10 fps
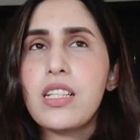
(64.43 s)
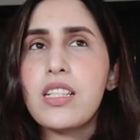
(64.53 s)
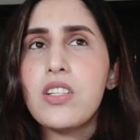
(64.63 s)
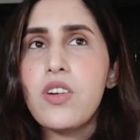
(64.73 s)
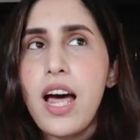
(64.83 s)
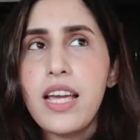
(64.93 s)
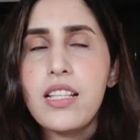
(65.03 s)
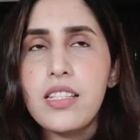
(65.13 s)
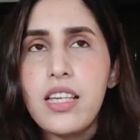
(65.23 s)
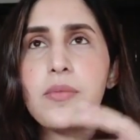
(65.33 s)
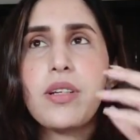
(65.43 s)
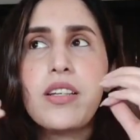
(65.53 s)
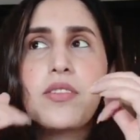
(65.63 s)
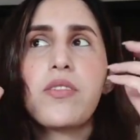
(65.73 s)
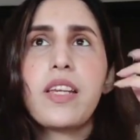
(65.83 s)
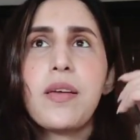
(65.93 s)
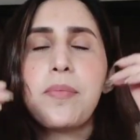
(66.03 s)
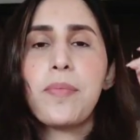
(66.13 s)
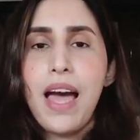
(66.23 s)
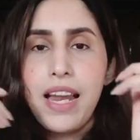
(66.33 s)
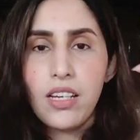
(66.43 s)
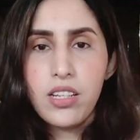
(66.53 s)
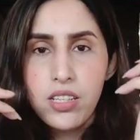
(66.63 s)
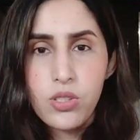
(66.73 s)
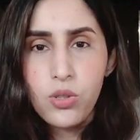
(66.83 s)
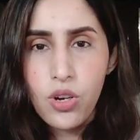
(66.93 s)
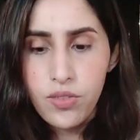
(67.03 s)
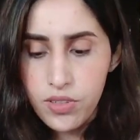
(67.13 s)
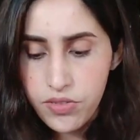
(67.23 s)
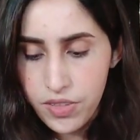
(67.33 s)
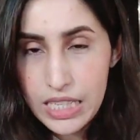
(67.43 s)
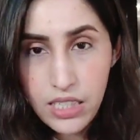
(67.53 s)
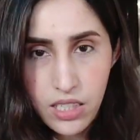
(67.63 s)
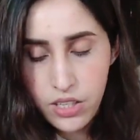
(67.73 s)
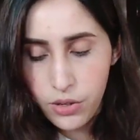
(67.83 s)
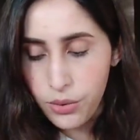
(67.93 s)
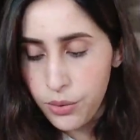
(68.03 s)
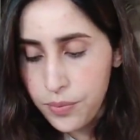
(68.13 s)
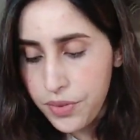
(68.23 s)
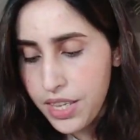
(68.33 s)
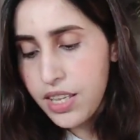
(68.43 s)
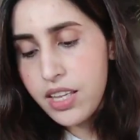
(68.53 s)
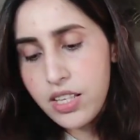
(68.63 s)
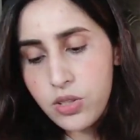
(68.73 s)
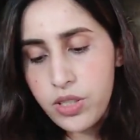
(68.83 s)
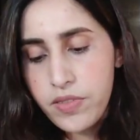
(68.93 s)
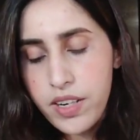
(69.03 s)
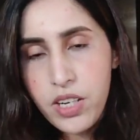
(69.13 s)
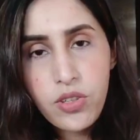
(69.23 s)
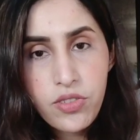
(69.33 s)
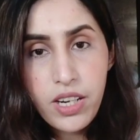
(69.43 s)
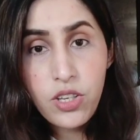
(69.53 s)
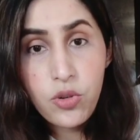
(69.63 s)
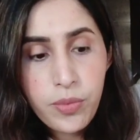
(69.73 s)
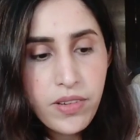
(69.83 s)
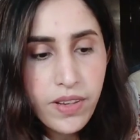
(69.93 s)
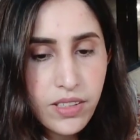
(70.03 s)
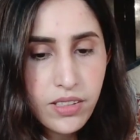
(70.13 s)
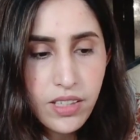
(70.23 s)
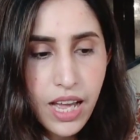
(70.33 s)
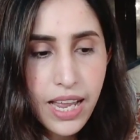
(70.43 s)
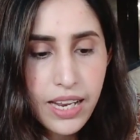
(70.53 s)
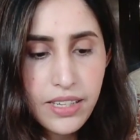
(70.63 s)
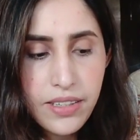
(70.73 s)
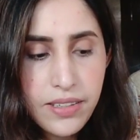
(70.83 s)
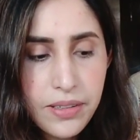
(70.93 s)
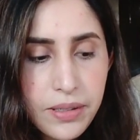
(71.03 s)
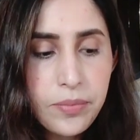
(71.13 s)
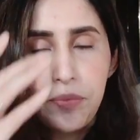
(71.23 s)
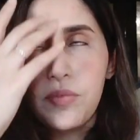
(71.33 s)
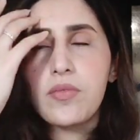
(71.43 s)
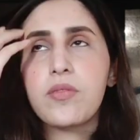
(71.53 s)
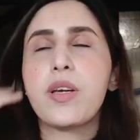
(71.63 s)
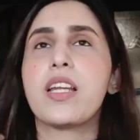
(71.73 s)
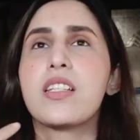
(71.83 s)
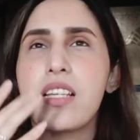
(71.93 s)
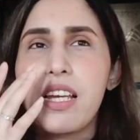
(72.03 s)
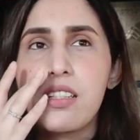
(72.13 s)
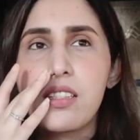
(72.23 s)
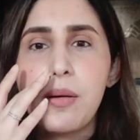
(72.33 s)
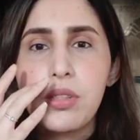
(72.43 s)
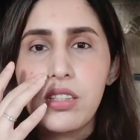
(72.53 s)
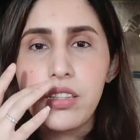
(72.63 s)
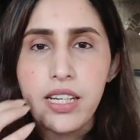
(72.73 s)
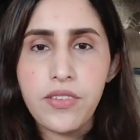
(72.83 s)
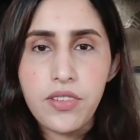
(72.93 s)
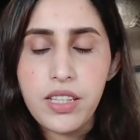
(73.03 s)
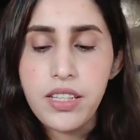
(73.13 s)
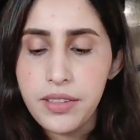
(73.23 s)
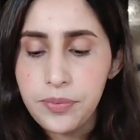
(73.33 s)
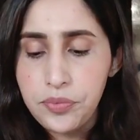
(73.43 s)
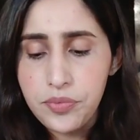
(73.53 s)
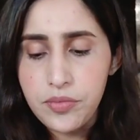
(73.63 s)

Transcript: doesn't dry the skin, but it gives a very matte sort of a feel. So it's very good for like humid weather and when it's like summer and everything,